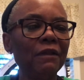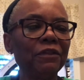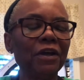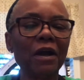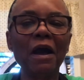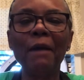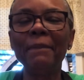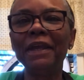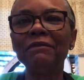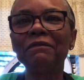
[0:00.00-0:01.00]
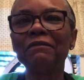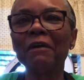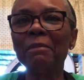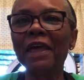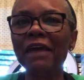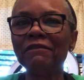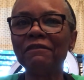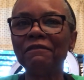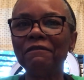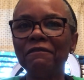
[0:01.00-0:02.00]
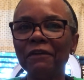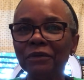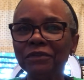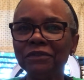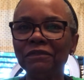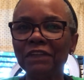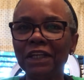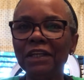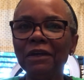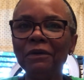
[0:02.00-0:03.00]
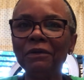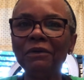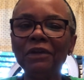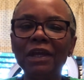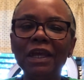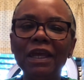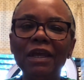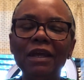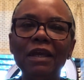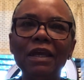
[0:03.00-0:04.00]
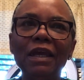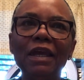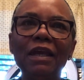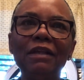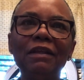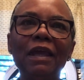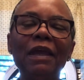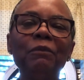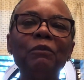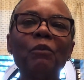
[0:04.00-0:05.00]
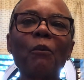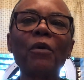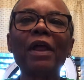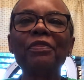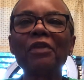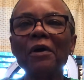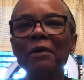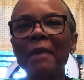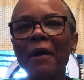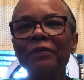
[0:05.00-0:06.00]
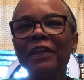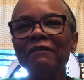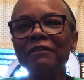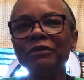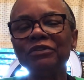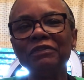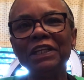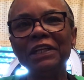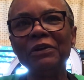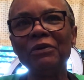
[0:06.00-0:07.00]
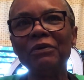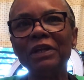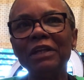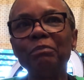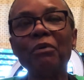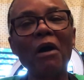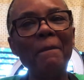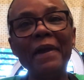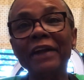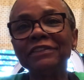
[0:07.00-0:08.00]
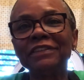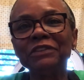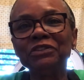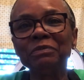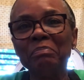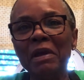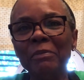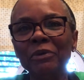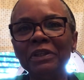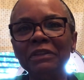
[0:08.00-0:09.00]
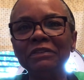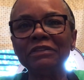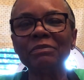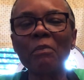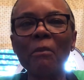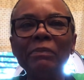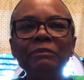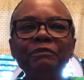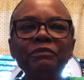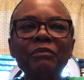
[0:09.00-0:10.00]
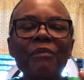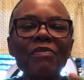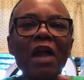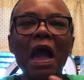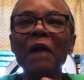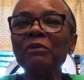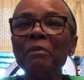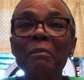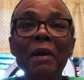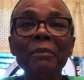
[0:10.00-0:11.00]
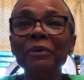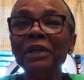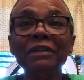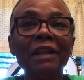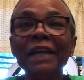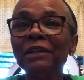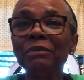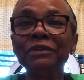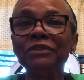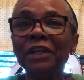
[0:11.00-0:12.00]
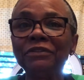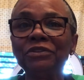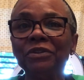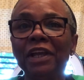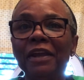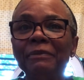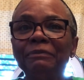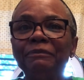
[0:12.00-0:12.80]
the comment from that first video, and when I thought about that first video, it brought back such memories. I remember it like it was yesterday.